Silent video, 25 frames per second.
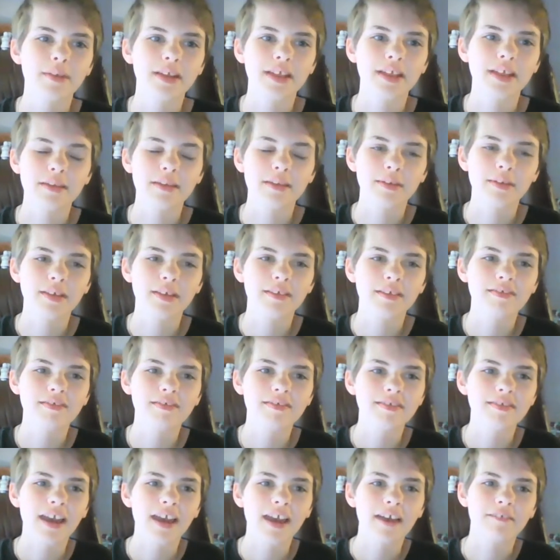my name
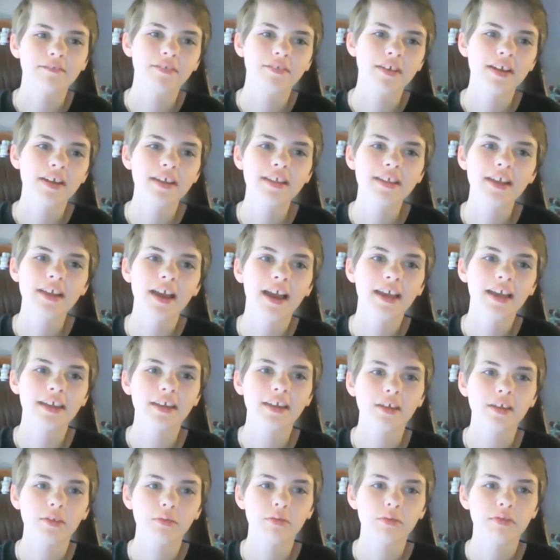is Tevrin.
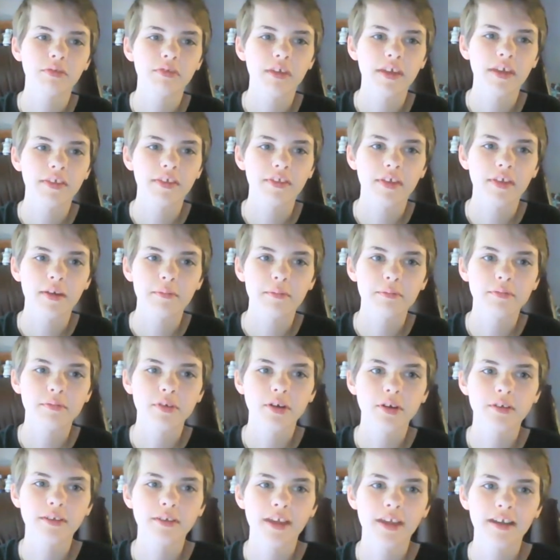I use they, them
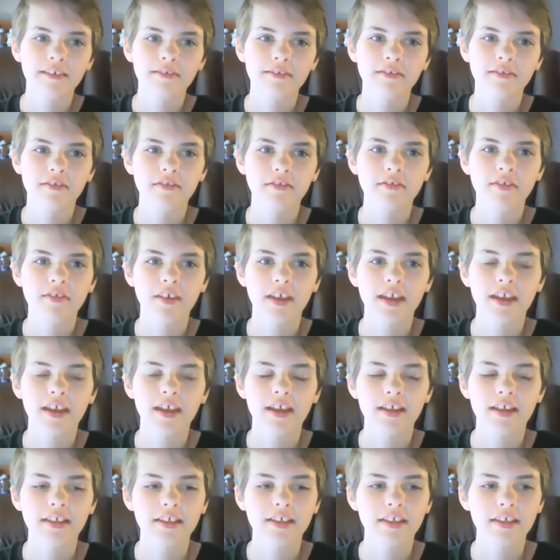pronouns,
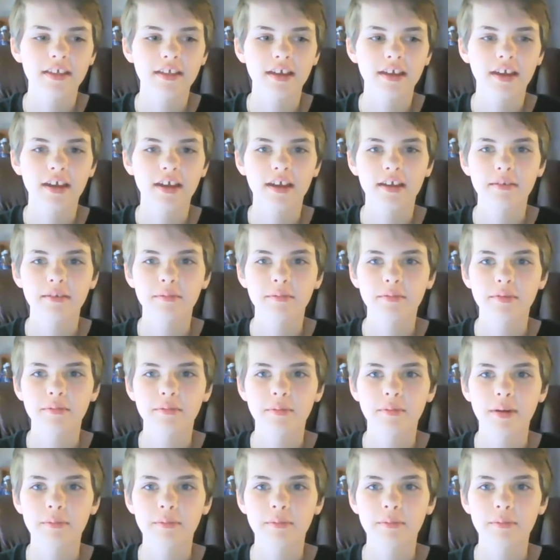and I am a